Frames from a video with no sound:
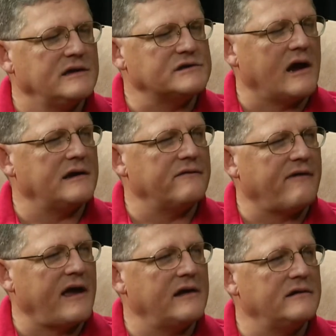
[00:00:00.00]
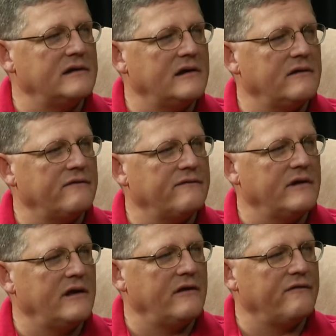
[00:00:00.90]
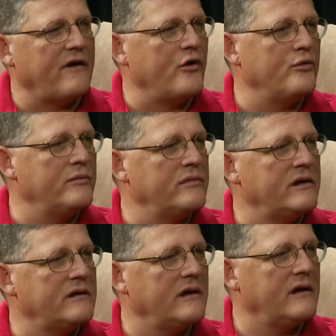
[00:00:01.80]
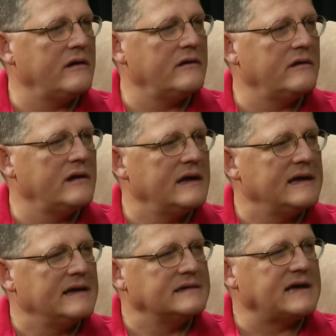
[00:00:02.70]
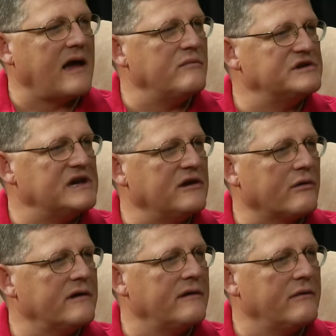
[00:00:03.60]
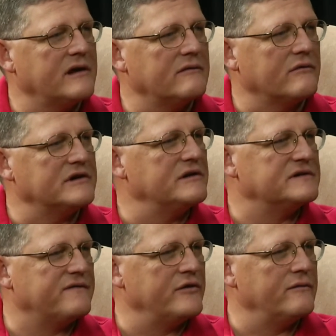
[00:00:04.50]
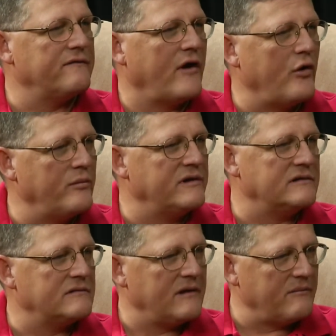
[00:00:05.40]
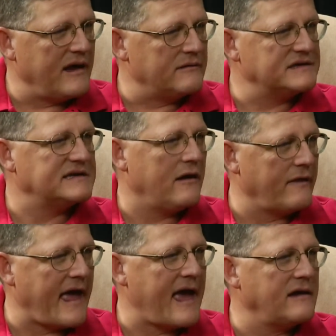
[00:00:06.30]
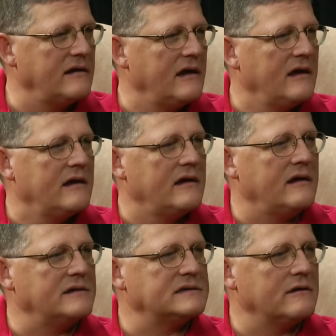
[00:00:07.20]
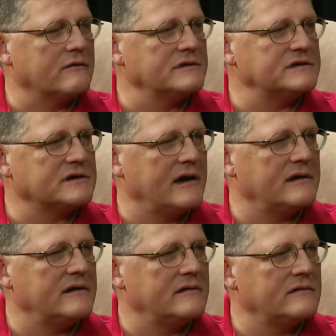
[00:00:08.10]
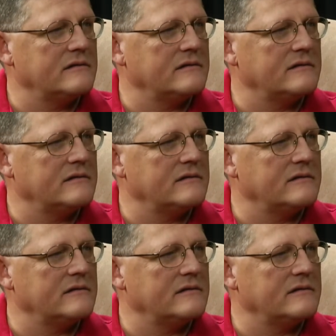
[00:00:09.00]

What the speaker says: trying to find foam type machinery that we can reduce foam and be able to sell that. And so we're just trying to